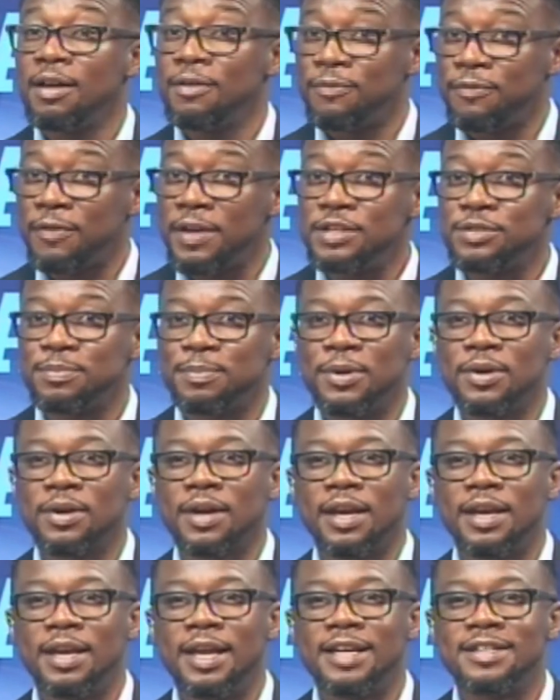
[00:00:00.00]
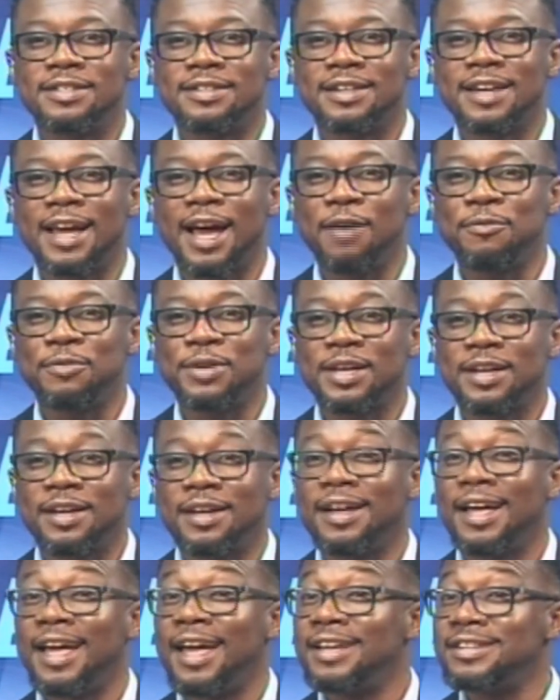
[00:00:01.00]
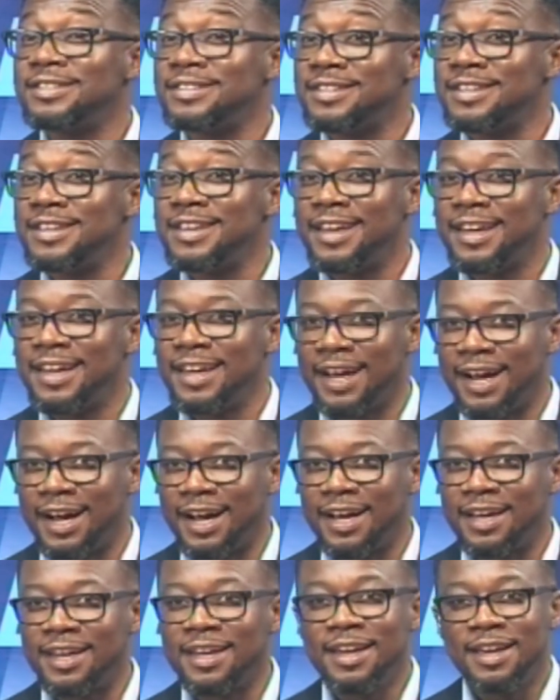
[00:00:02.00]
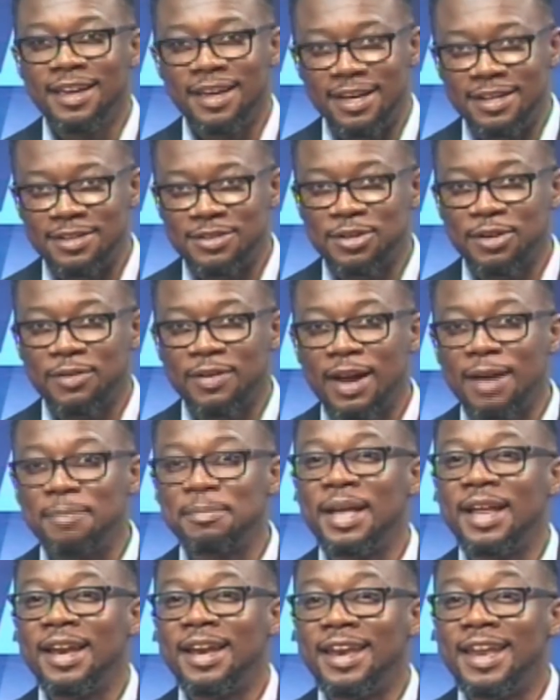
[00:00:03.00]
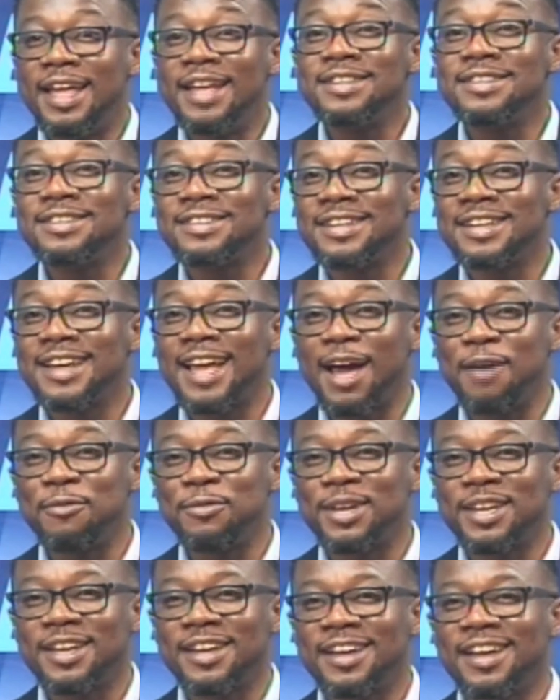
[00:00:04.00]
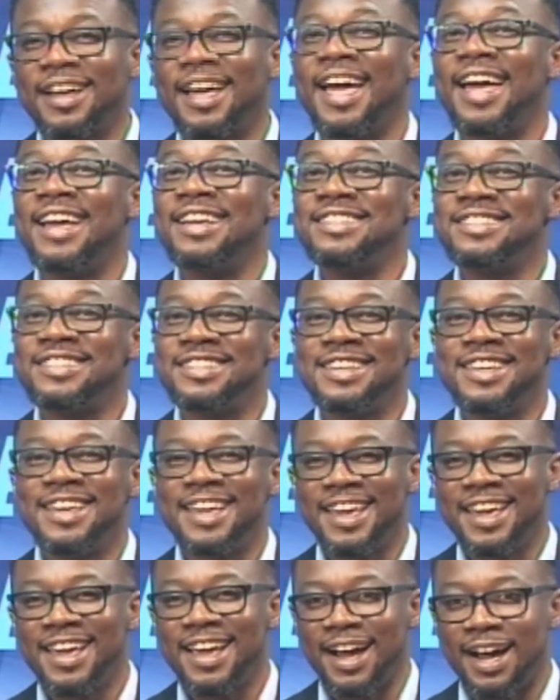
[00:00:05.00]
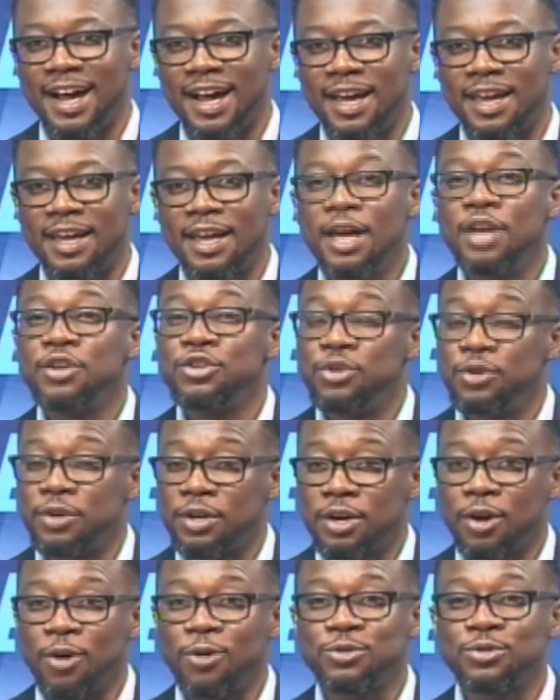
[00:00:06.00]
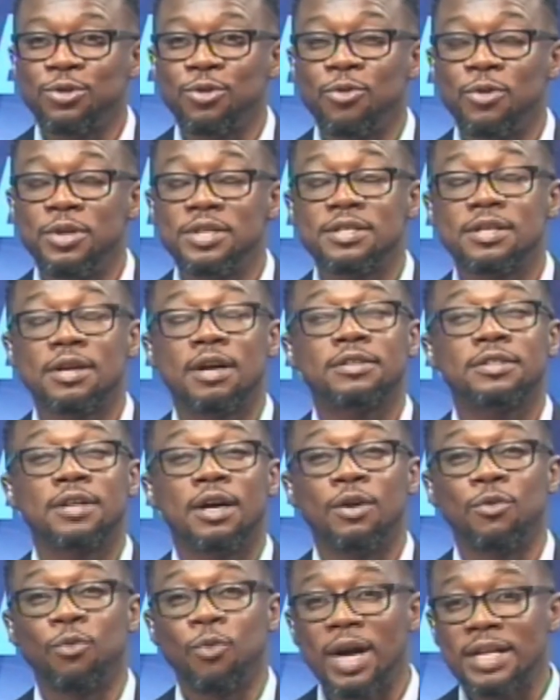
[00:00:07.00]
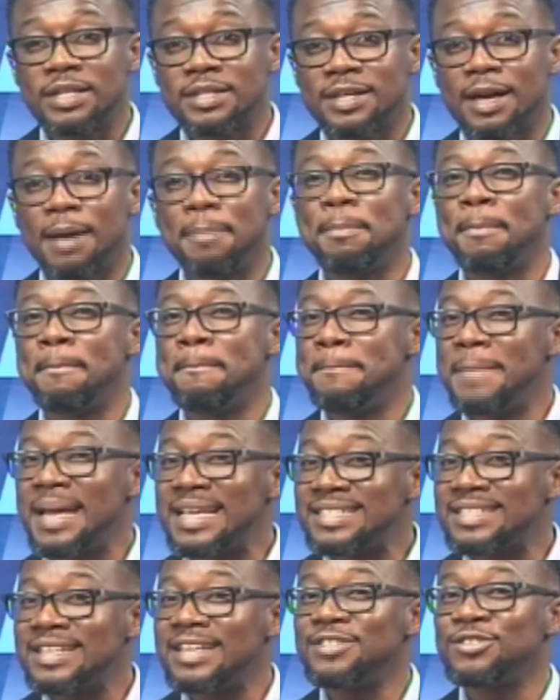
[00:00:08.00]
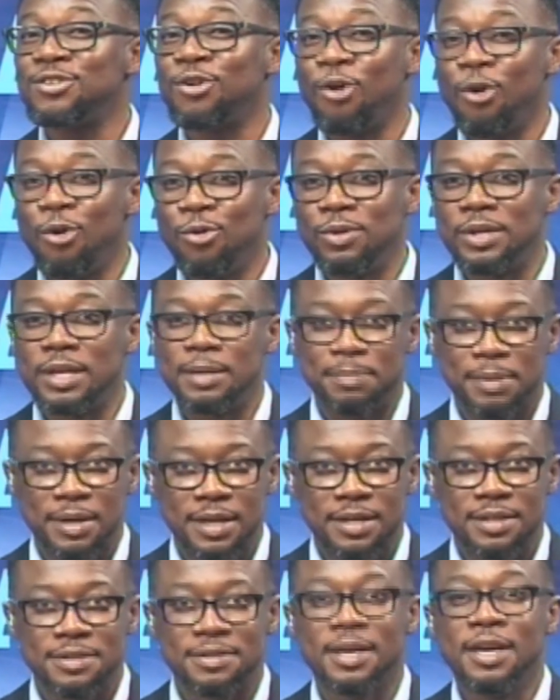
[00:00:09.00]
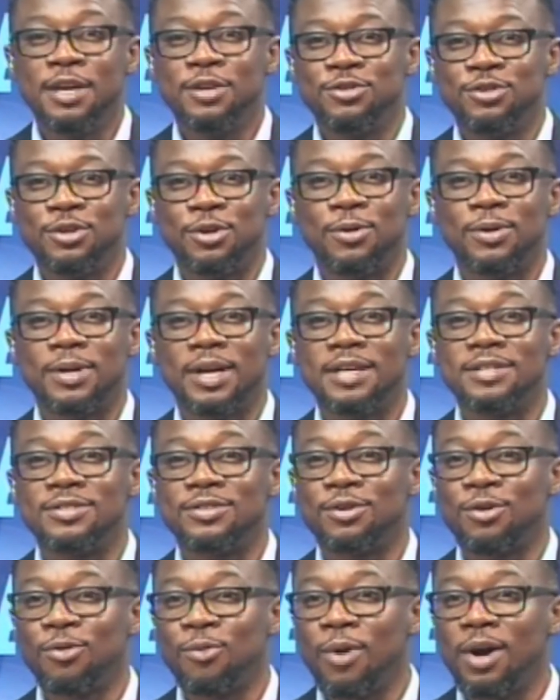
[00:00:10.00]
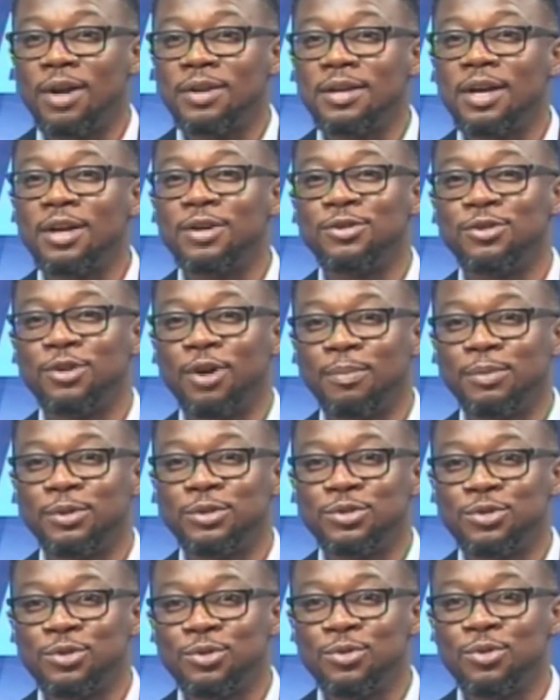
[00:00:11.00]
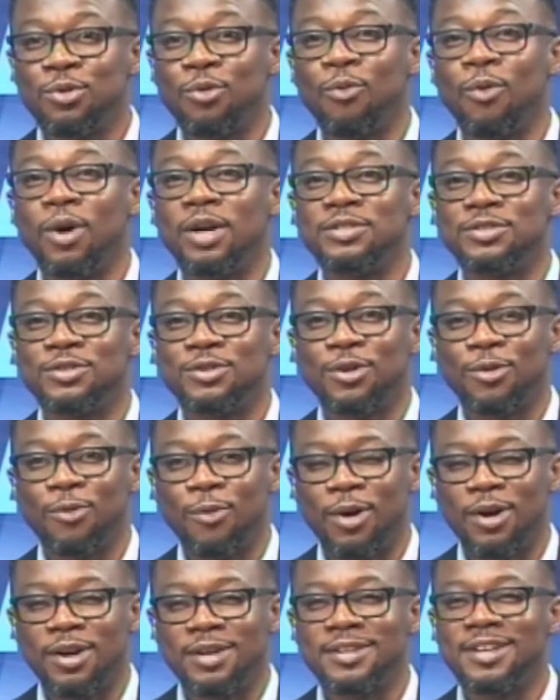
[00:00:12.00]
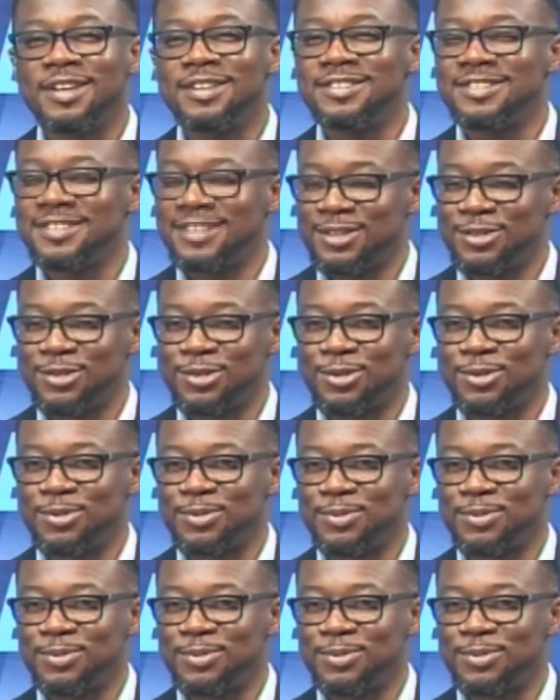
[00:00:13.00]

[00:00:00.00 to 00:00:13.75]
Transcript: Facebook, Lens in Africa, NTAI. Instagram, Lens in Africa, NTAI. You can also reach out on WhatsApp, message only, please, 0901-221-0162.